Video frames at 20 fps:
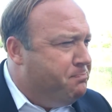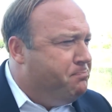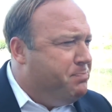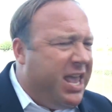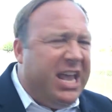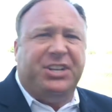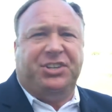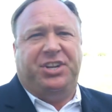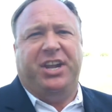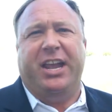
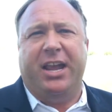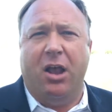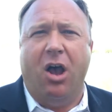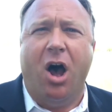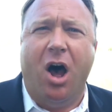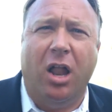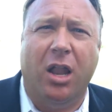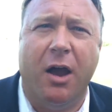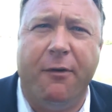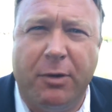pissing
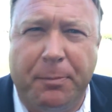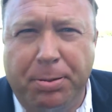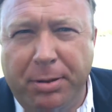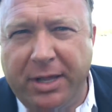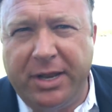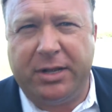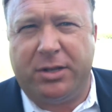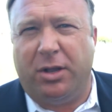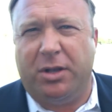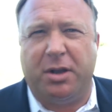all over
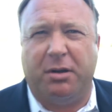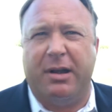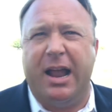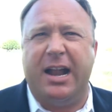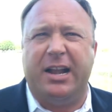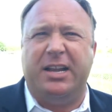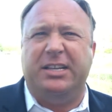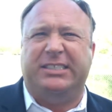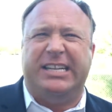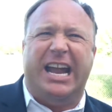political
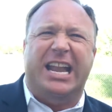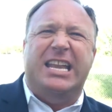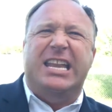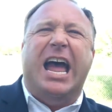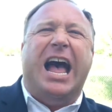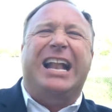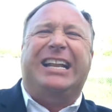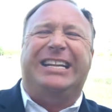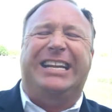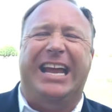correctness and
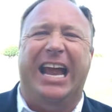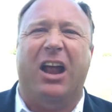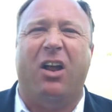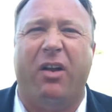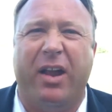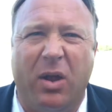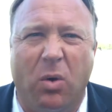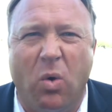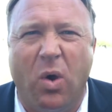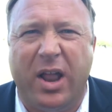not
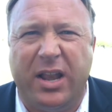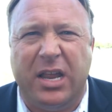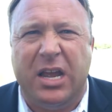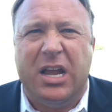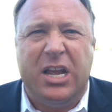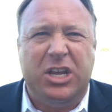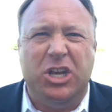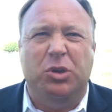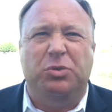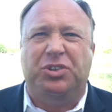caring what
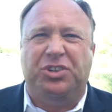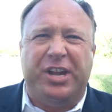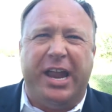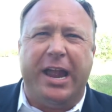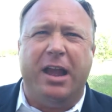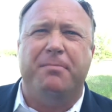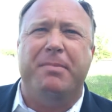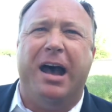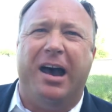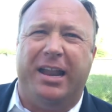you
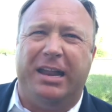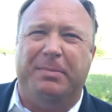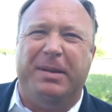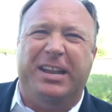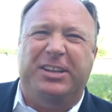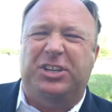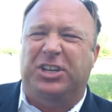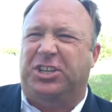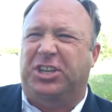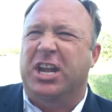say about him
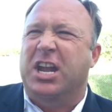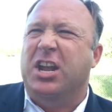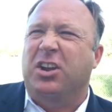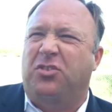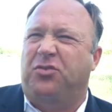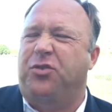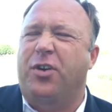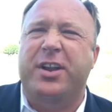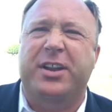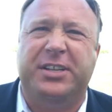and just
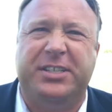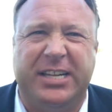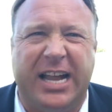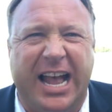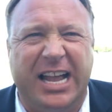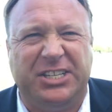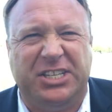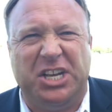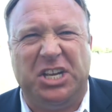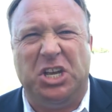
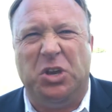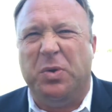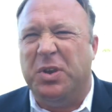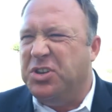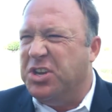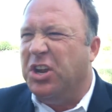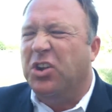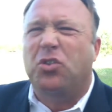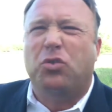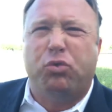criticizing you
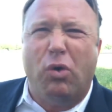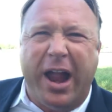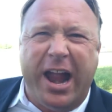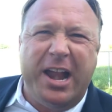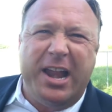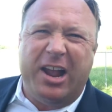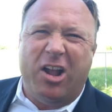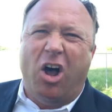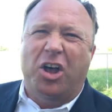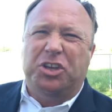and
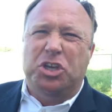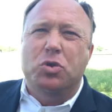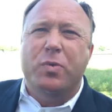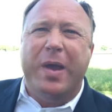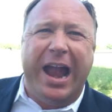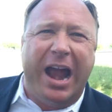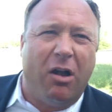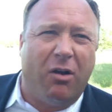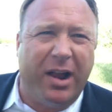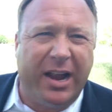degrading all you
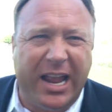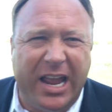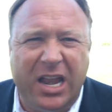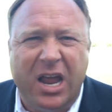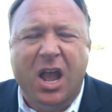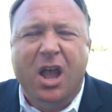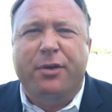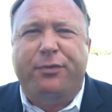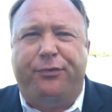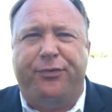
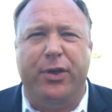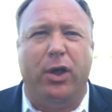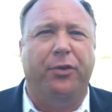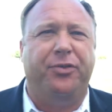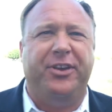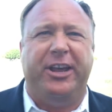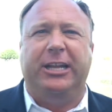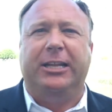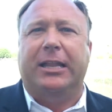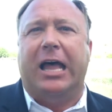arrogant,
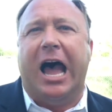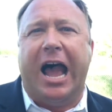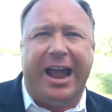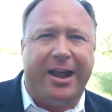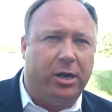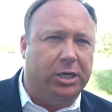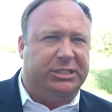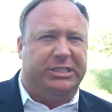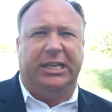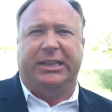filthy
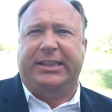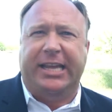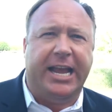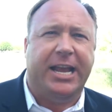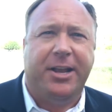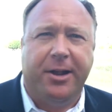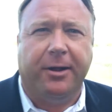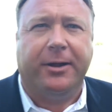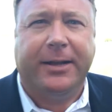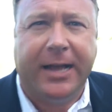liars that
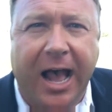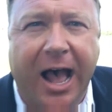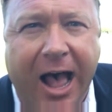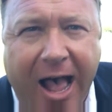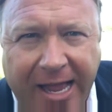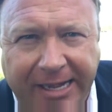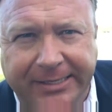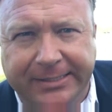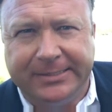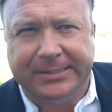think you're
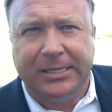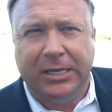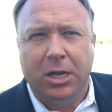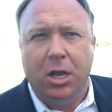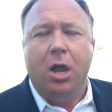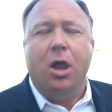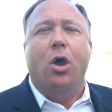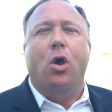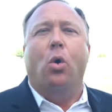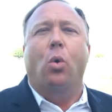God.
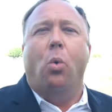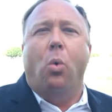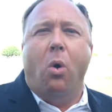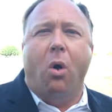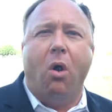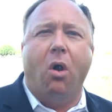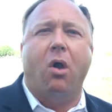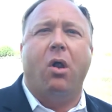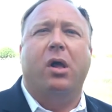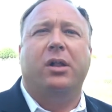
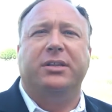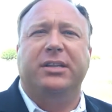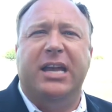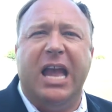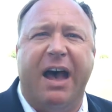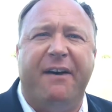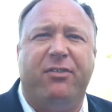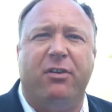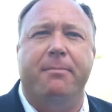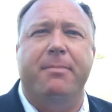World
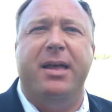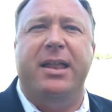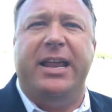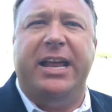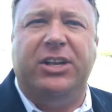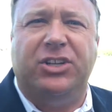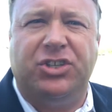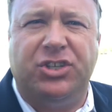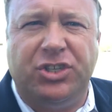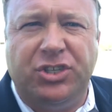
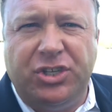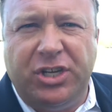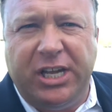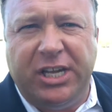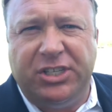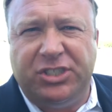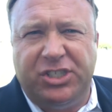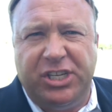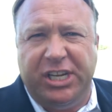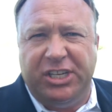government is
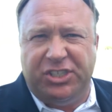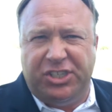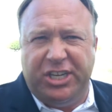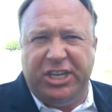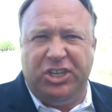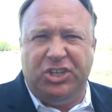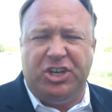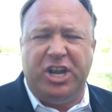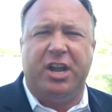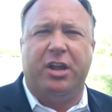
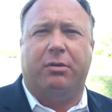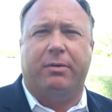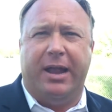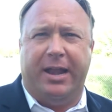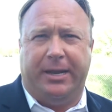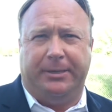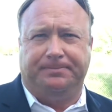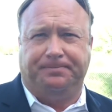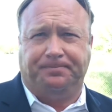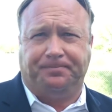
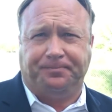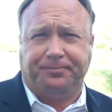degenerating.